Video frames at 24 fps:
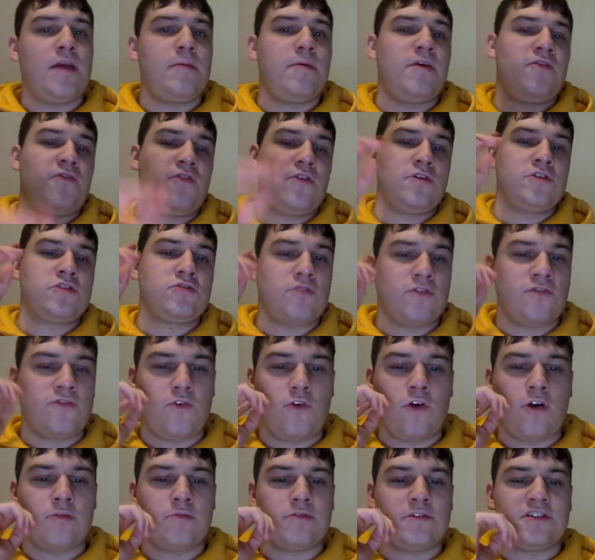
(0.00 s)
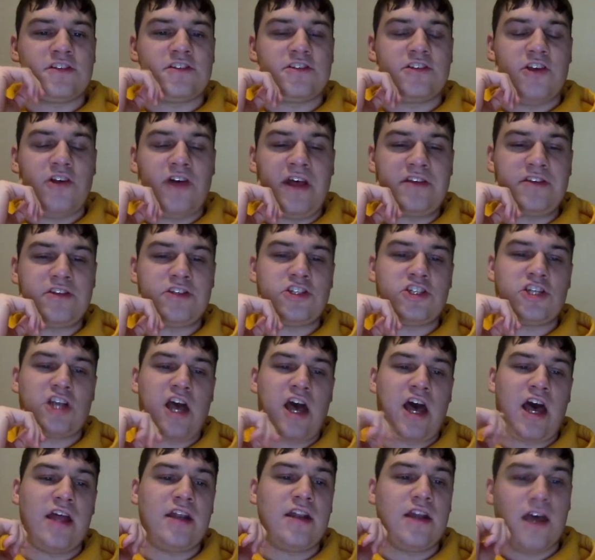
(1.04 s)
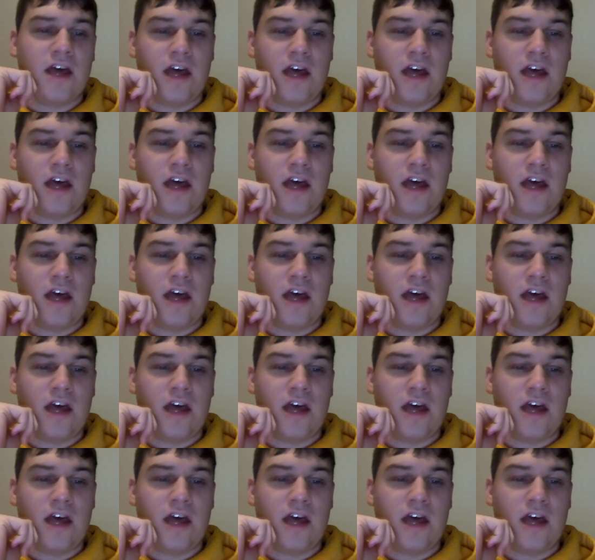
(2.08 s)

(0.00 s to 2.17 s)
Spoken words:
First Reformed still has a shot.